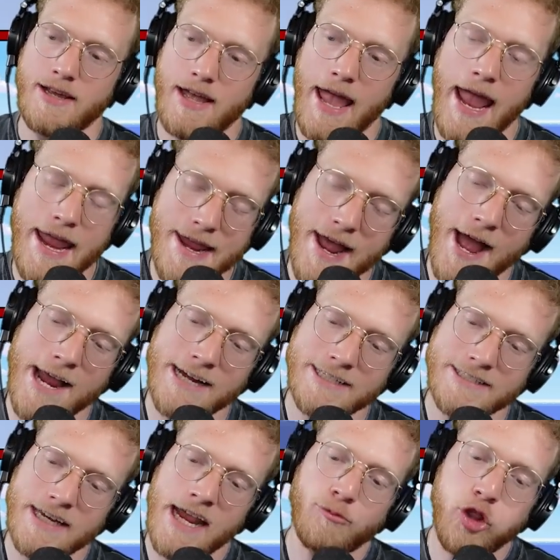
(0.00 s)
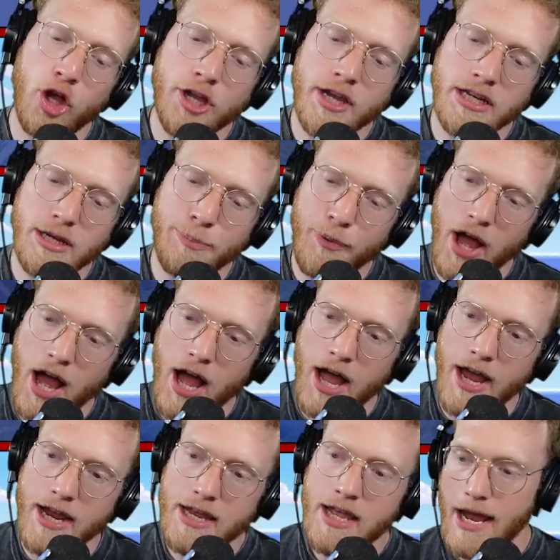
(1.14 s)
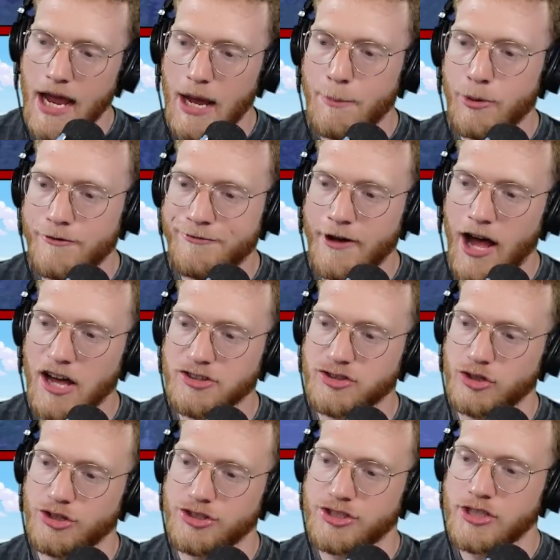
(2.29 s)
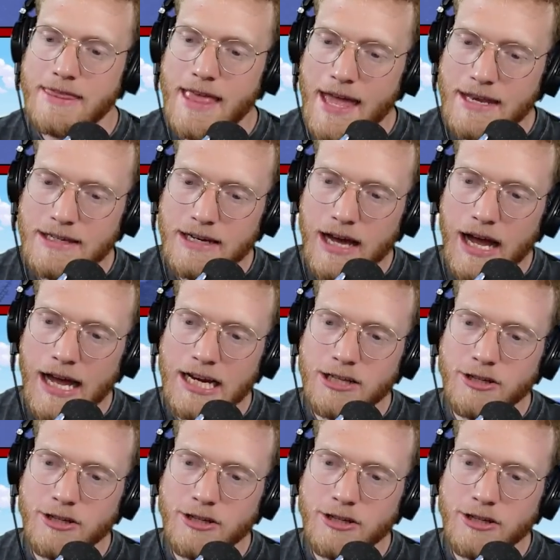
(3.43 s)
hey guys, looking to buy amber fossils. And then I